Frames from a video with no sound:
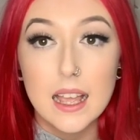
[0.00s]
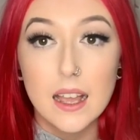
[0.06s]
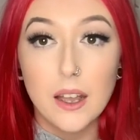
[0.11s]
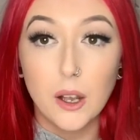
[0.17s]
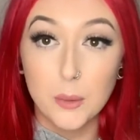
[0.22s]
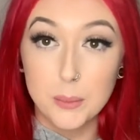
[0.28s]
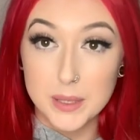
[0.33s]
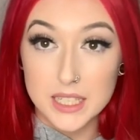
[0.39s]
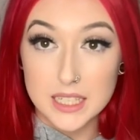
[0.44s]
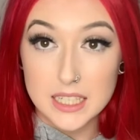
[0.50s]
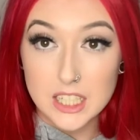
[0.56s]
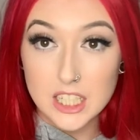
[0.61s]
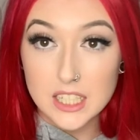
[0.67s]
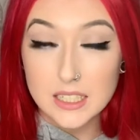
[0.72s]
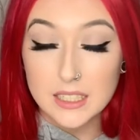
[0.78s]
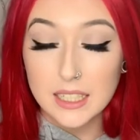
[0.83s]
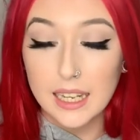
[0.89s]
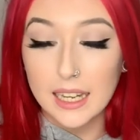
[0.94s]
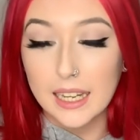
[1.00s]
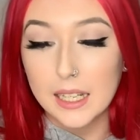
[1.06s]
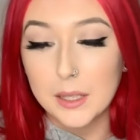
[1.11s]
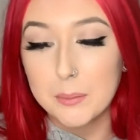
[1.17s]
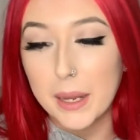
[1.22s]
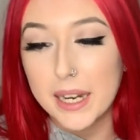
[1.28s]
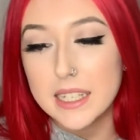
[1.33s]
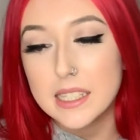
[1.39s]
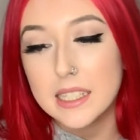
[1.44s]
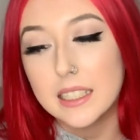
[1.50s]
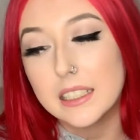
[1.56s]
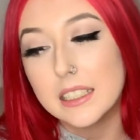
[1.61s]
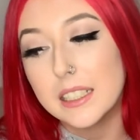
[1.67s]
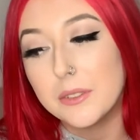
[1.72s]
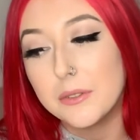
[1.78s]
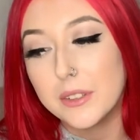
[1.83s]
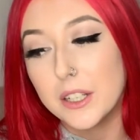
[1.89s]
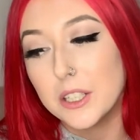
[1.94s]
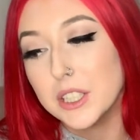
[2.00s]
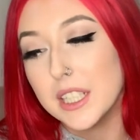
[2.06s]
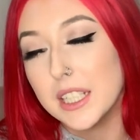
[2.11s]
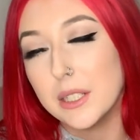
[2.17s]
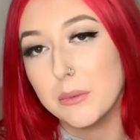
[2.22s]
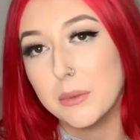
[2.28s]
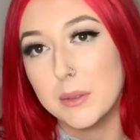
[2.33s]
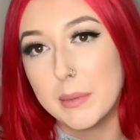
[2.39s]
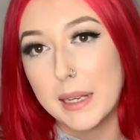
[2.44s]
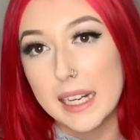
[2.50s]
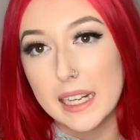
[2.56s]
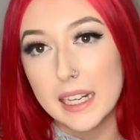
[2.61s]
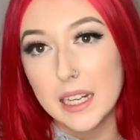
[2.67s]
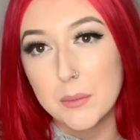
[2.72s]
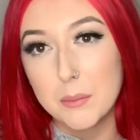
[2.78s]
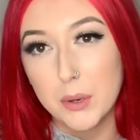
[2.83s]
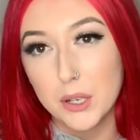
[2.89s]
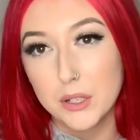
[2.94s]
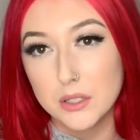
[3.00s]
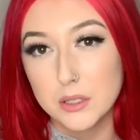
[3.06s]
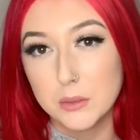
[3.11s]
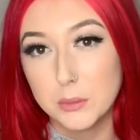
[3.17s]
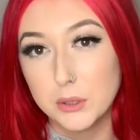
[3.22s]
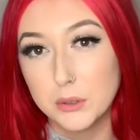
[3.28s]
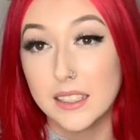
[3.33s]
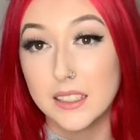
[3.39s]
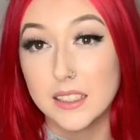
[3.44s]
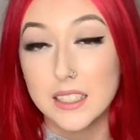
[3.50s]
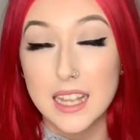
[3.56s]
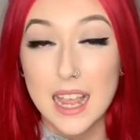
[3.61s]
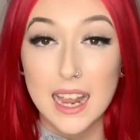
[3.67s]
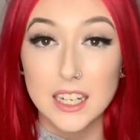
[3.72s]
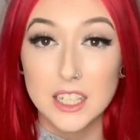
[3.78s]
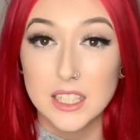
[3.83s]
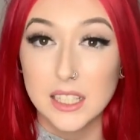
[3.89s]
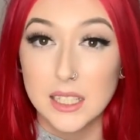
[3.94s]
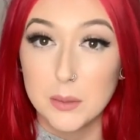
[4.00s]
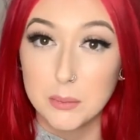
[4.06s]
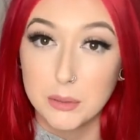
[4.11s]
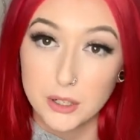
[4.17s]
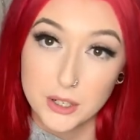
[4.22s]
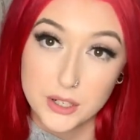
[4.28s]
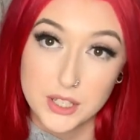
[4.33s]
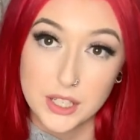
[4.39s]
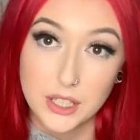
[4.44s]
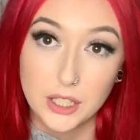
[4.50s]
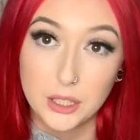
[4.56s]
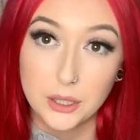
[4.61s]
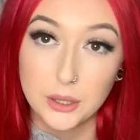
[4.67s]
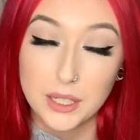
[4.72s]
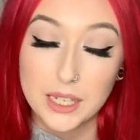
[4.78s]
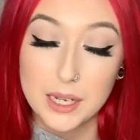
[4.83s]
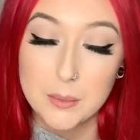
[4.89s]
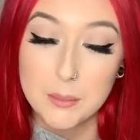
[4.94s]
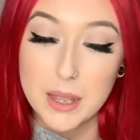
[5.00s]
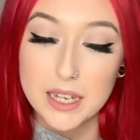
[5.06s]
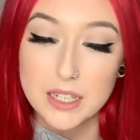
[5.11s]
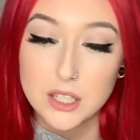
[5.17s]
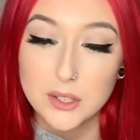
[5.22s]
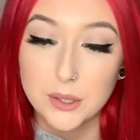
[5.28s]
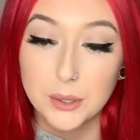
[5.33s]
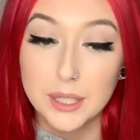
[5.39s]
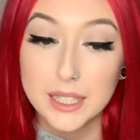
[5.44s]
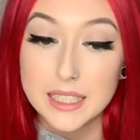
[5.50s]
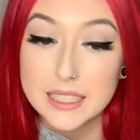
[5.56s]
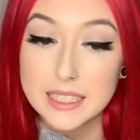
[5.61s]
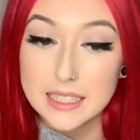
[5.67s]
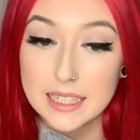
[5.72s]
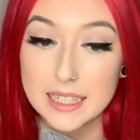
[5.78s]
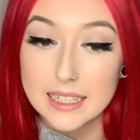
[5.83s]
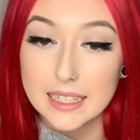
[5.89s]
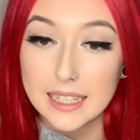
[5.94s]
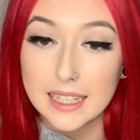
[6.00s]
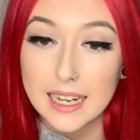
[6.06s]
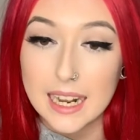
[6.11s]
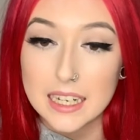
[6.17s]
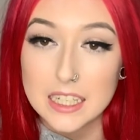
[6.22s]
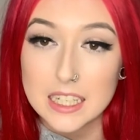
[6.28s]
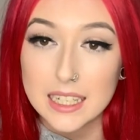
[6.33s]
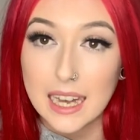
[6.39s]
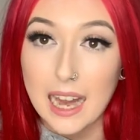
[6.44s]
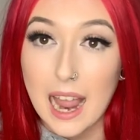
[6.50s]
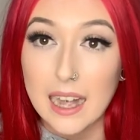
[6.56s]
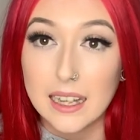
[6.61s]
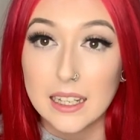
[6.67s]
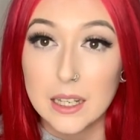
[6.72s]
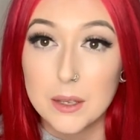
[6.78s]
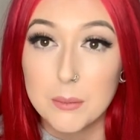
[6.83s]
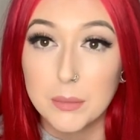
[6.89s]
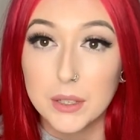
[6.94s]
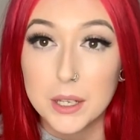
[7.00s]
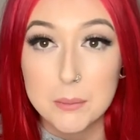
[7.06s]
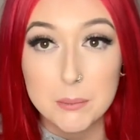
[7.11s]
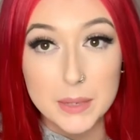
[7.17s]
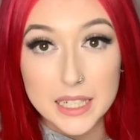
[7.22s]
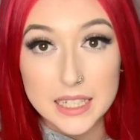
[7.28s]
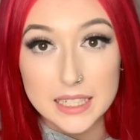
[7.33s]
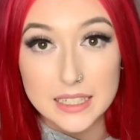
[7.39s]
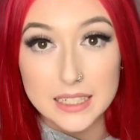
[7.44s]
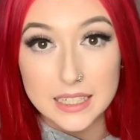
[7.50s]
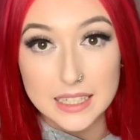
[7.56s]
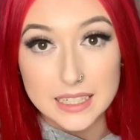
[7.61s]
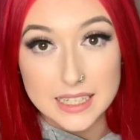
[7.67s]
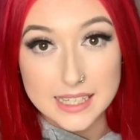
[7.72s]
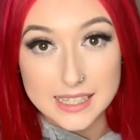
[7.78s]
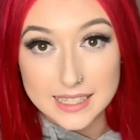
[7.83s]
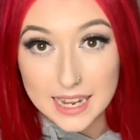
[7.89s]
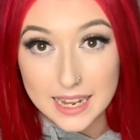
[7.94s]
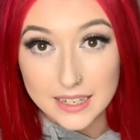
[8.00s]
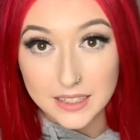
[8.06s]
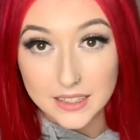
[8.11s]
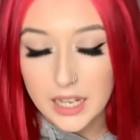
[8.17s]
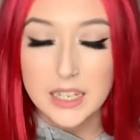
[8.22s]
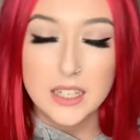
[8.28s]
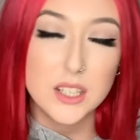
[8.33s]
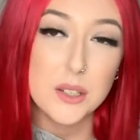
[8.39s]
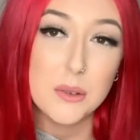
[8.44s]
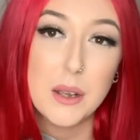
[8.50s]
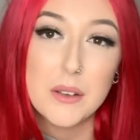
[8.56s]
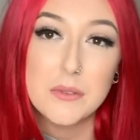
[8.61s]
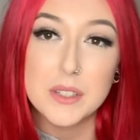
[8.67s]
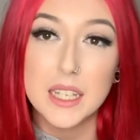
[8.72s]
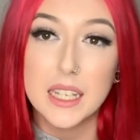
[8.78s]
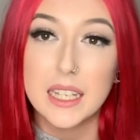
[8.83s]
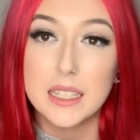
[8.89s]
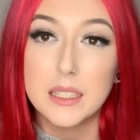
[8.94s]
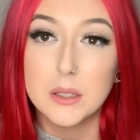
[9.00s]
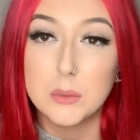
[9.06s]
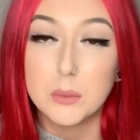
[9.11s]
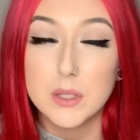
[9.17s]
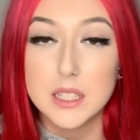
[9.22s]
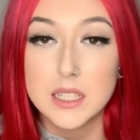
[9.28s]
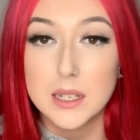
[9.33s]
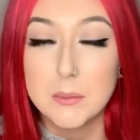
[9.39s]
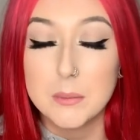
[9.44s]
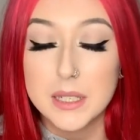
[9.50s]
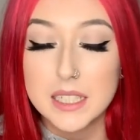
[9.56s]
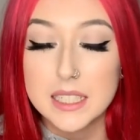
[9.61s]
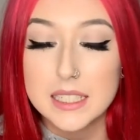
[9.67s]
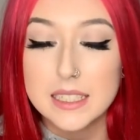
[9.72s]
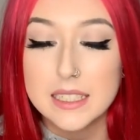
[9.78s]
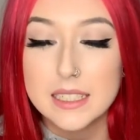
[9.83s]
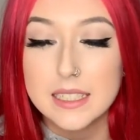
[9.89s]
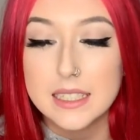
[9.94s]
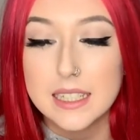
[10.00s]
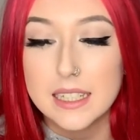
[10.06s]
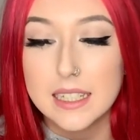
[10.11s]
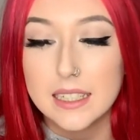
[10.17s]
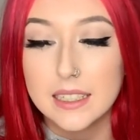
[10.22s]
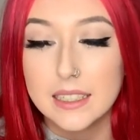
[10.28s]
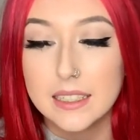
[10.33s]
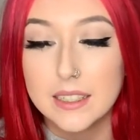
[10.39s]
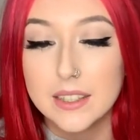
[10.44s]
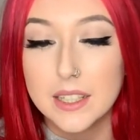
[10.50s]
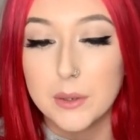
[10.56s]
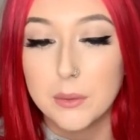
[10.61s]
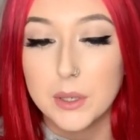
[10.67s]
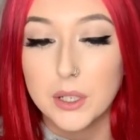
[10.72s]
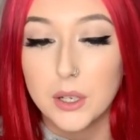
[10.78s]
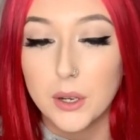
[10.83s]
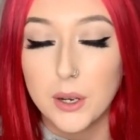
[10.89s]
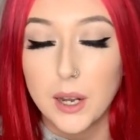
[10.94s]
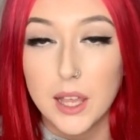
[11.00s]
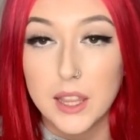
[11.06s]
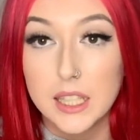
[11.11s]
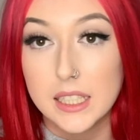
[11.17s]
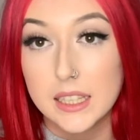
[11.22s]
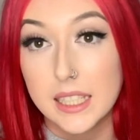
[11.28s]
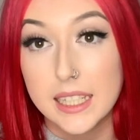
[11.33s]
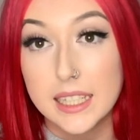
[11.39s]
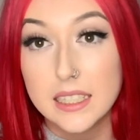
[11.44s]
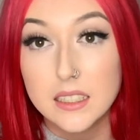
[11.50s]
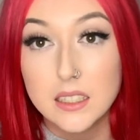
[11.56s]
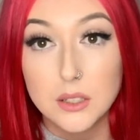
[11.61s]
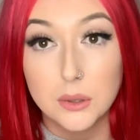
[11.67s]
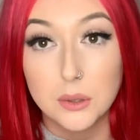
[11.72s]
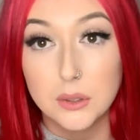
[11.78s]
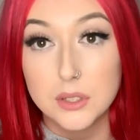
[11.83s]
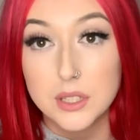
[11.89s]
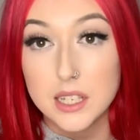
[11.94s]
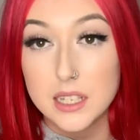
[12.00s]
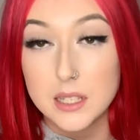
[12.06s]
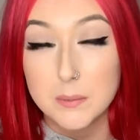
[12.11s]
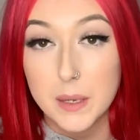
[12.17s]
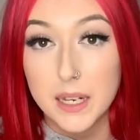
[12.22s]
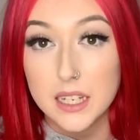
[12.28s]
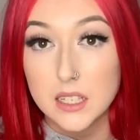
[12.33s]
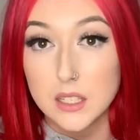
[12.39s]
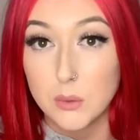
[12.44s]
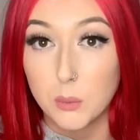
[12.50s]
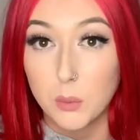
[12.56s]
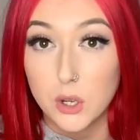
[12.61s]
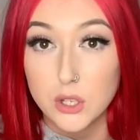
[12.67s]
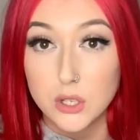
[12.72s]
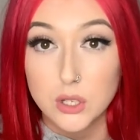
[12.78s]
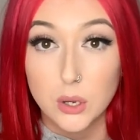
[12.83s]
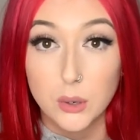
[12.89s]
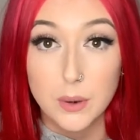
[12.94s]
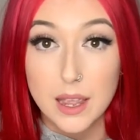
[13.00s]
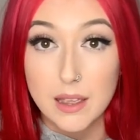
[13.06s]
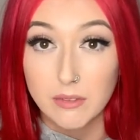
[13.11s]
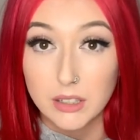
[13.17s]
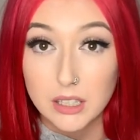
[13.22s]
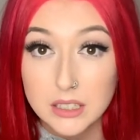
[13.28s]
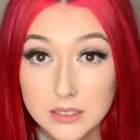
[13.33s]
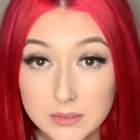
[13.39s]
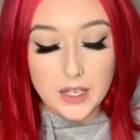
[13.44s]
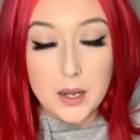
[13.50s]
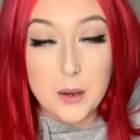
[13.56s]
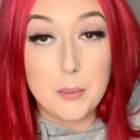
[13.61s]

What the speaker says: opposition, he basically felt that it would be impossible to actually prosecute him, and so he didn't. He actually had him committed instead. And so after he was committed, there were no other leads or suspects whatsoever.